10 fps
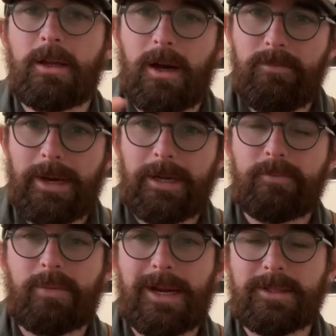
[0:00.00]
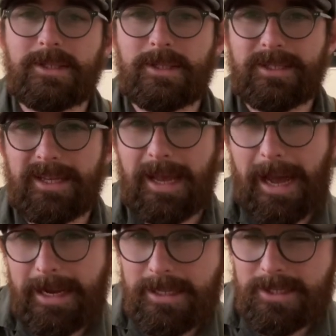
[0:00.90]
Come back, practice at say
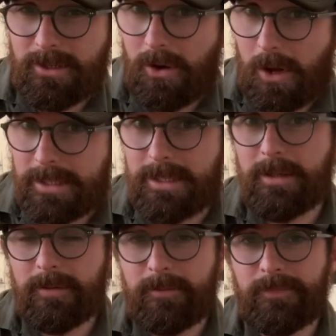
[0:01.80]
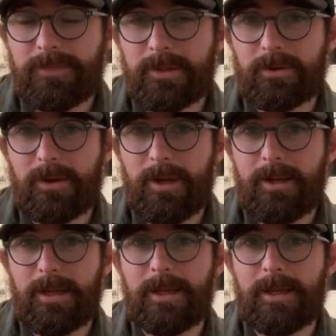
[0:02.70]
80 to 90, right?